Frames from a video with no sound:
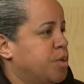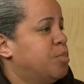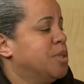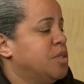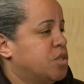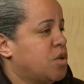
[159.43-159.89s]
a
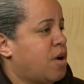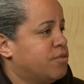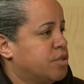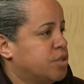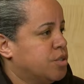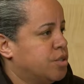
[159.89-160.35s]
police
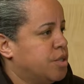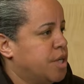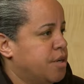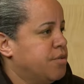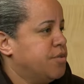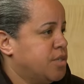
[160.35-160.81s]
officer
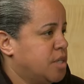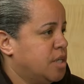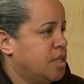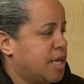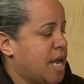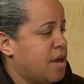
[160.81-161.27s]
here in the
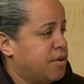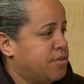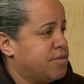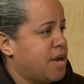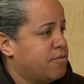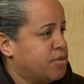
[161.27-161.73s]
city and county of
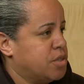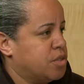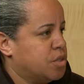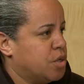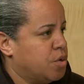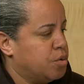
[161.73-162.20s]
San
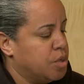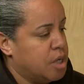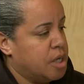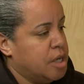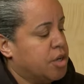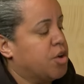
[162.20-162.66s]
Francisco.
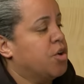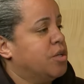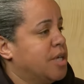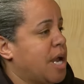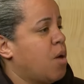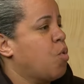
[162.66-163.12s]

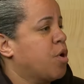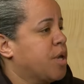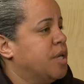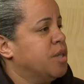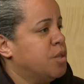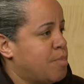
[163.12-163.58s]
Currently, I work
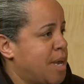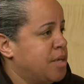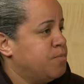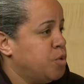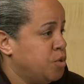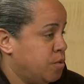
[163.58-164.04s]
in
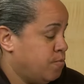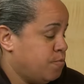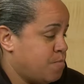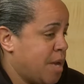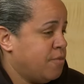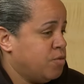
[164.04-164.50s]
the
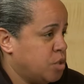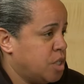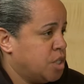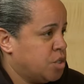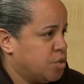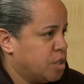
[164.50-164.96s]
Bayview
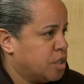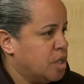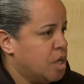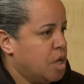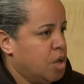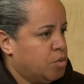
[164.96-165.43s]
District,
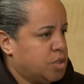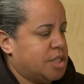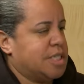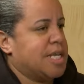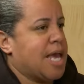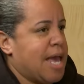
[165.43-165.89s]
which
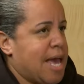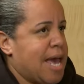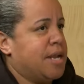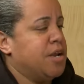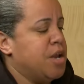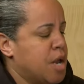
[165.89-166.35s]
has
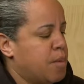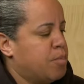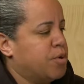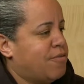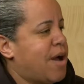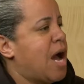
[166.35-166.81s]
had a
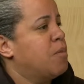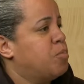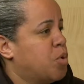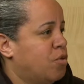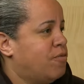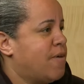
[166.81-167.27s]
number of
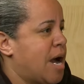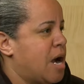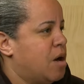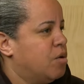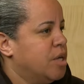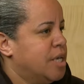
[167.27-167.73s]

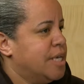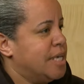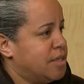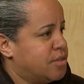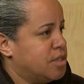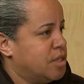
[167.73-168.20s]
high-profile
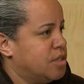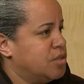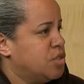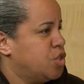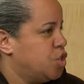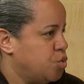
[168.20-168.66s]

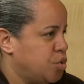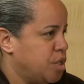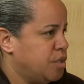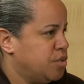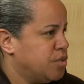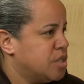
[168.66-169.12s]
incidents,
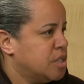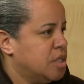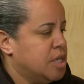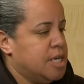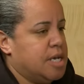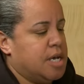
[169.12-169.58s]
shootings,
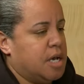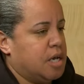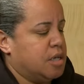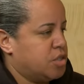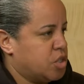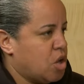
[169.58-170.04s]

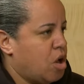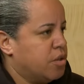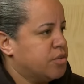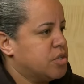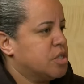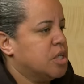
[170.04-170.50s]

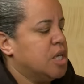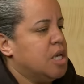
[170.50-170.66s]
assaults.